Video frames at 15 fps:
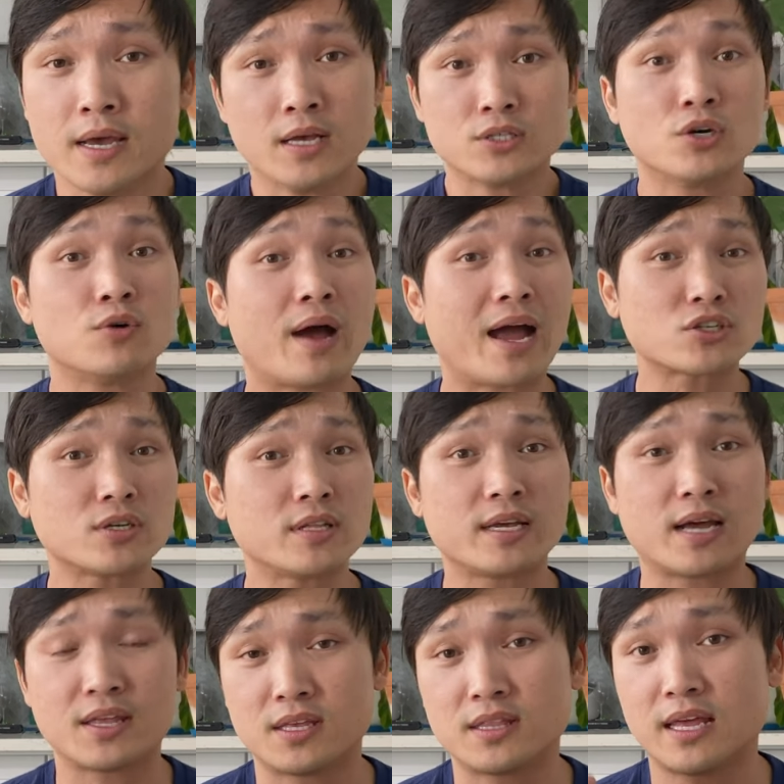So actually,
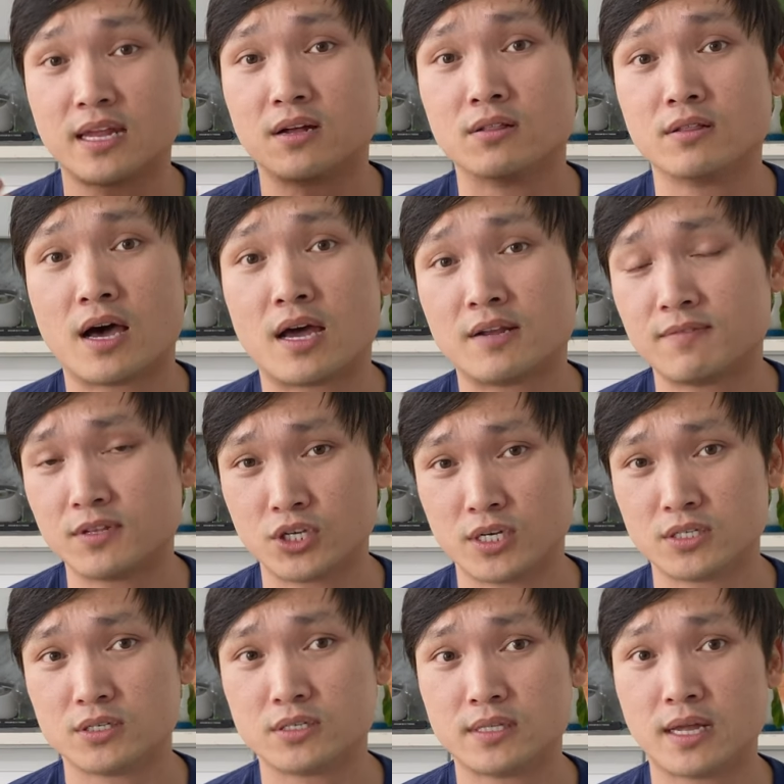I think that a lot of the
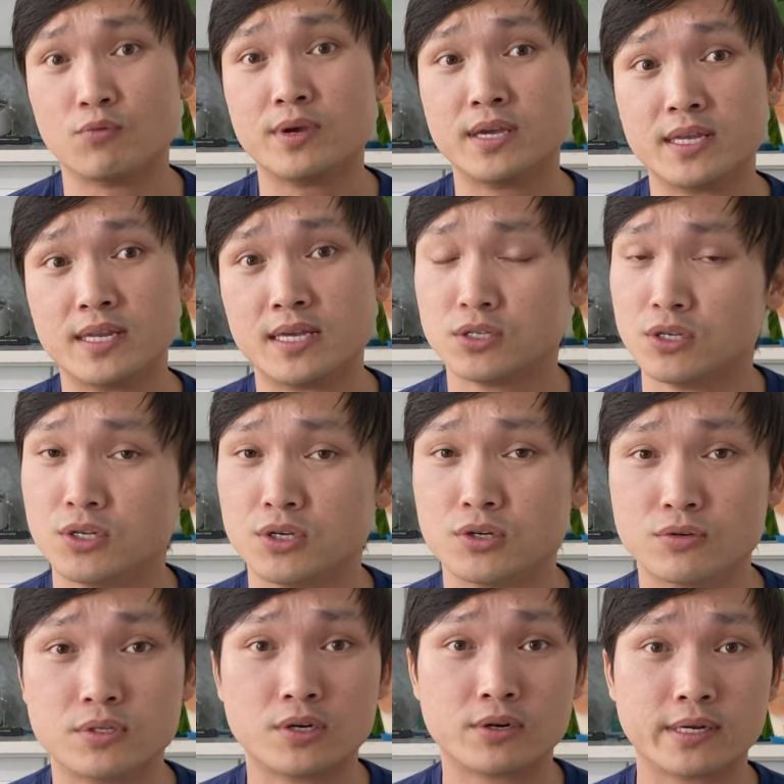changes that we need to do
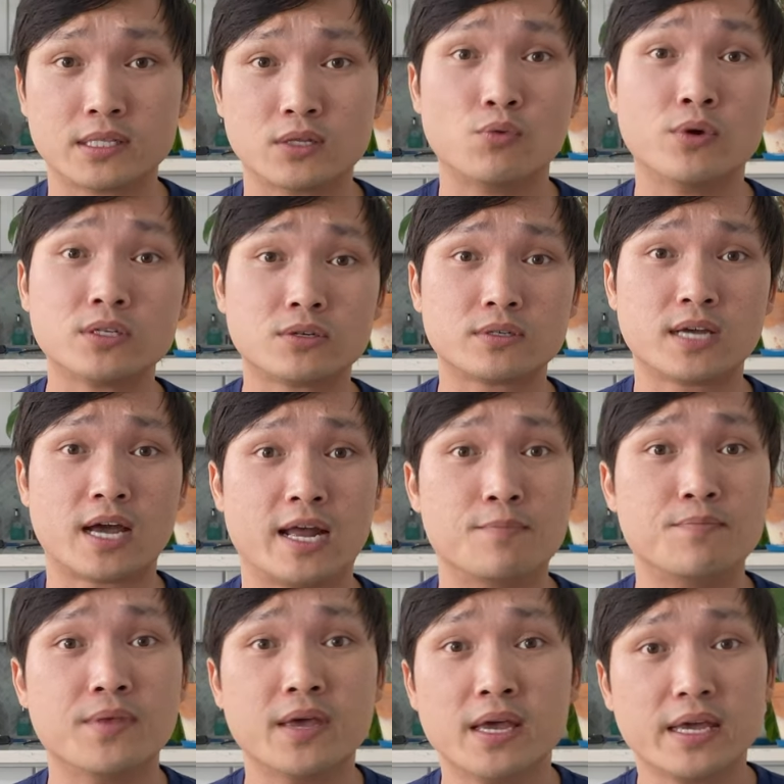during the winter
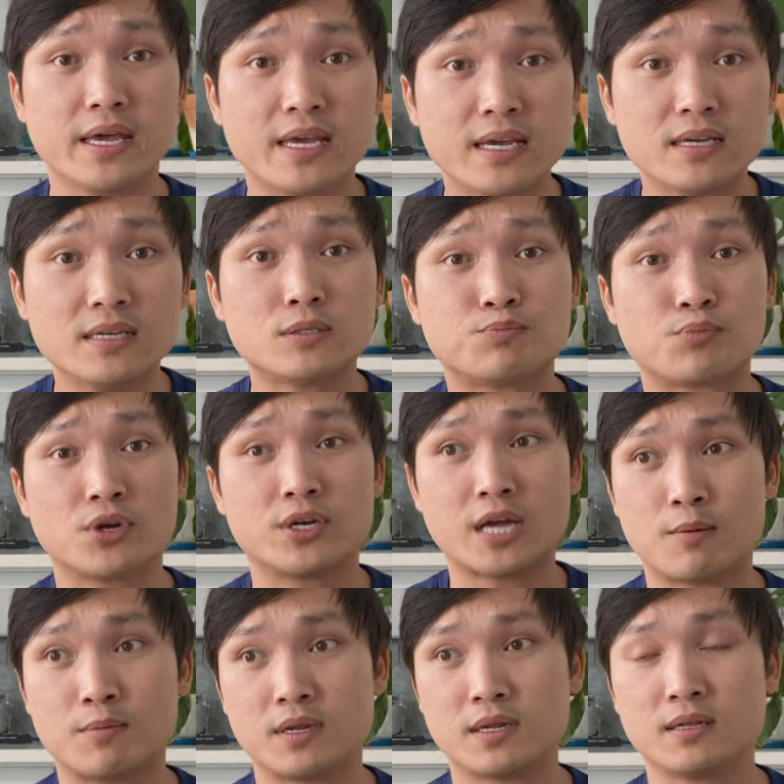time is
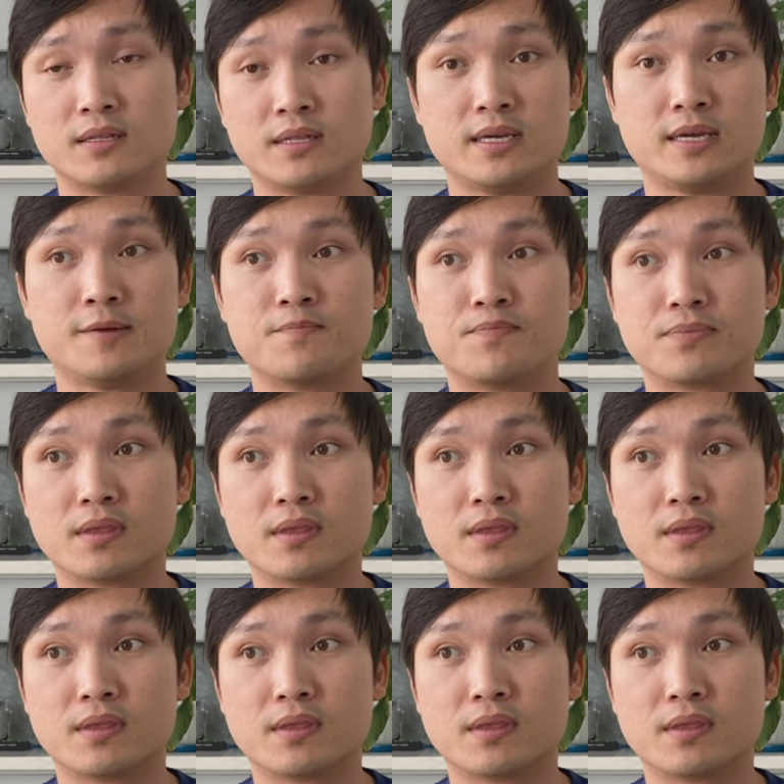predominantly